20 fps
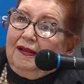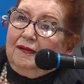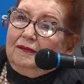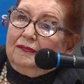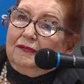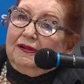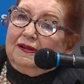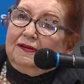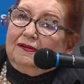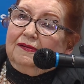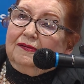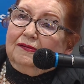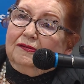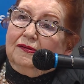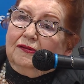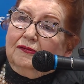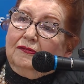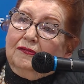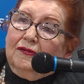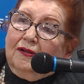When
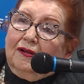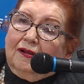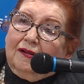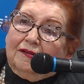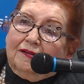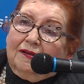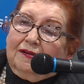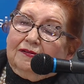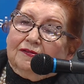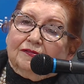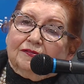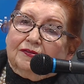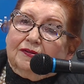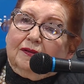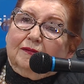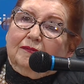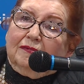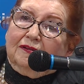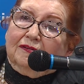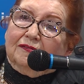you knock on
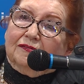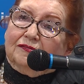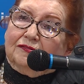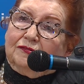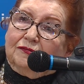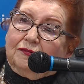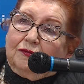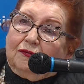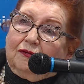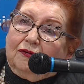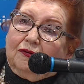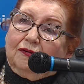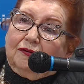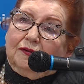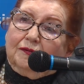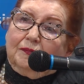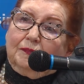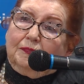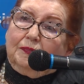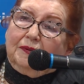someone's door
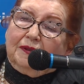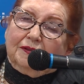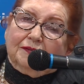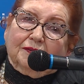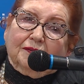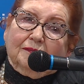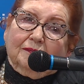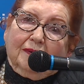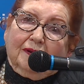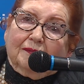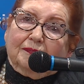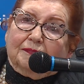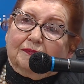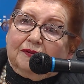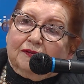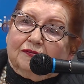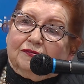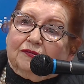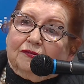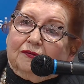to pick them up
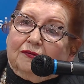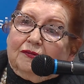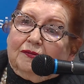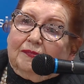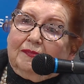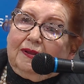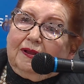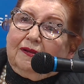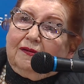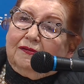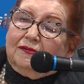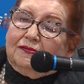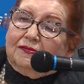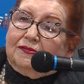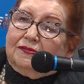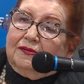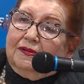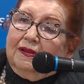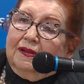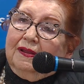to show them a
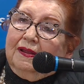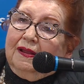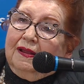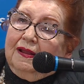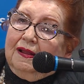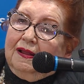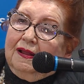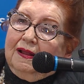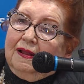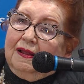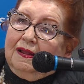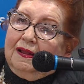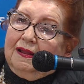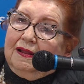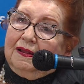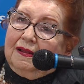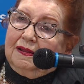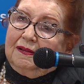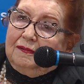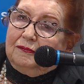house,
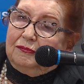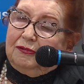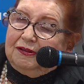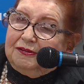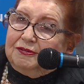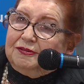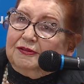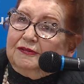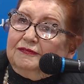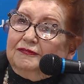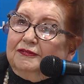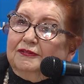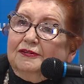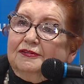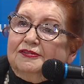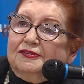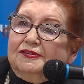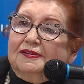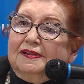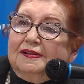what's the
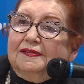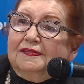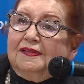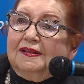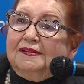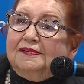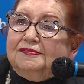first thing they